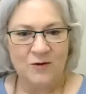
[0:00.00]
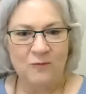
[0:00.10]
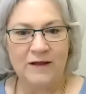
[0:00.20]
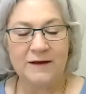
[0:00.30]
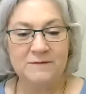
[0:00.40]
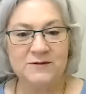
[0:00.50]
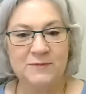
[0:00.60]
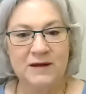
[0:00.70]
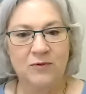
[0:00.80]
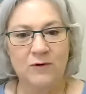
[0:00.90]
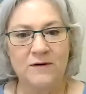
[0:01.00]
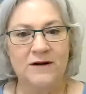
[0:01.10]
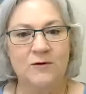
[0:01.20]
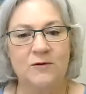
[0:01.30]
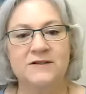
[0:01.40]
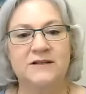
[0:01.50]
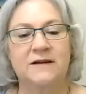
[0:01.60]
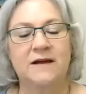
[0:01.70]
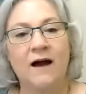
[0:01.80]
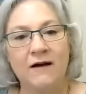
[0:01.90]
while he was being born in order to
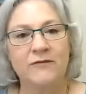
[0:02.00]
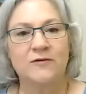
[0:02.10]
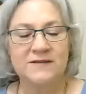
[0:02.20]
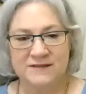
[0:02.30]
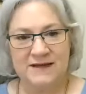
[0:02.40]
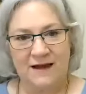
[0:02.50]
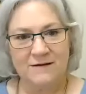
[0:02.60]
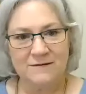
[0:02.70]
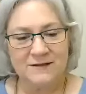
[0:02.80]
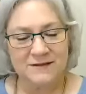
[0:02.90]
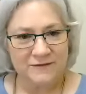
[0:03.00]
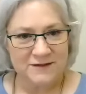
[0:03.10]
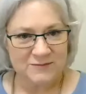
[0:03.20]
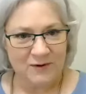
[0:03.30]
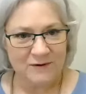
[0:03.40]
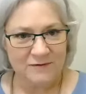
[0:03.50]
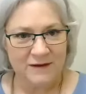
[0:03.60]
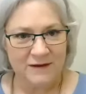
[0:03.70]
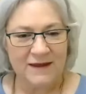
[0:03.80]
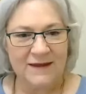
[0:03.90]
cover the sounds of his birth
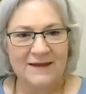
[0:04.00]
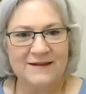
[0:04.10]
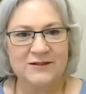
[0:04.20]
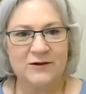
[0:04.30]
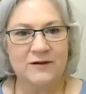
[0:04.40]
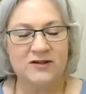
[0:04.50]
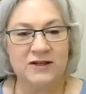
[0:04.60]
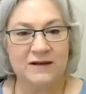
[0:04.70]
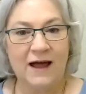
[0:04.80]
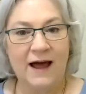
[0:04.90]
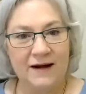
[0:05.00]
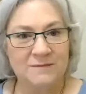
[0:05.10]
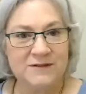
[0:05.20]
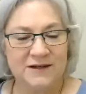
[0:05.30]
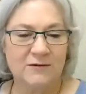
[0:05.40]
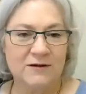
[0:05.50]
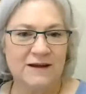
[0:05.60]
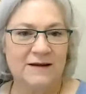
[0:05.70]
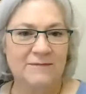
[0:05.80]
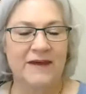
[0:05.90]
so that she could hide him
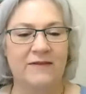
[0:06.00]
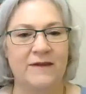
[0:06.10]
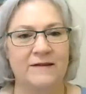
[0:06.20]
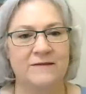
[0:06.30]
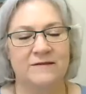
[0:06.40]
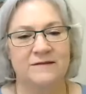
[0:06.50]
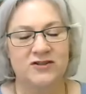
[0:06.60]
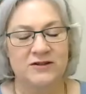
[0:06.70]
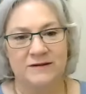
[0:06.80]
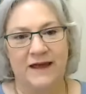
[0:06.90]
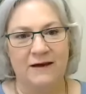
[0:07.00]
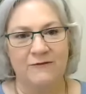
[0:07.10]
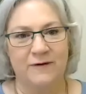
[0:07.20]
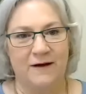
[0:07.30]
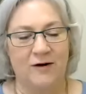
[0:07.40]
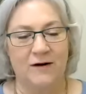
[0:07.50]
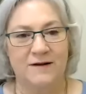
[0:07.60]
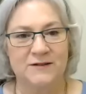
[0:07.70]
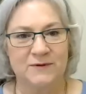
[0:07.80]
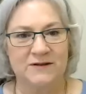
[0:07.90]
secretly. And then she gave her
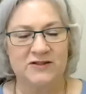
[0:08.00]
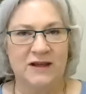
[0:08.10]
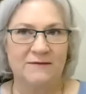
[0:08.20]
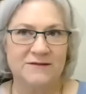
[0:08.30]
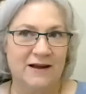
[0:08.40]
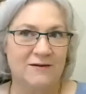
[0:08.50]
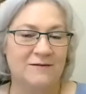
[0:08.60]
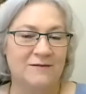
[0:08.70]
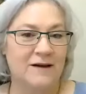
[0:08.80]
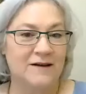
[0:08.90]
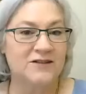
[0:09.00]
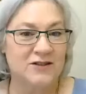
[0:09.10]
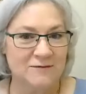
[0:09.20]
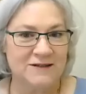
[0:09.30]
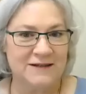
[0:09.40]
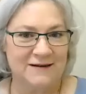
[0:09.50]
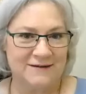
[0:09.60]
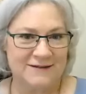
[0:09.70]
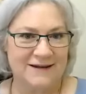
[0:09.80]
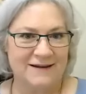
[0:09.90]
husband, she gave Saturn a stone to eat
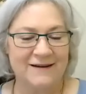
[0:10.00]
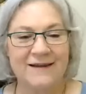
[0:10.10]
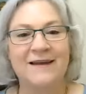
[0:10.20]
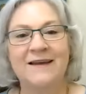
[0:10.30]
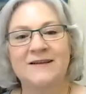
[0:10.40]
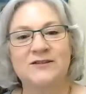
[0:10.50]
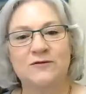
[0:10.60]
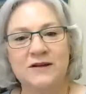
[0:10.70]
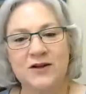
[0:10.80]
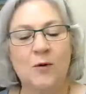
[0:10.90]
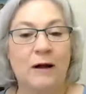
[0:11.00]
instead. So then y'all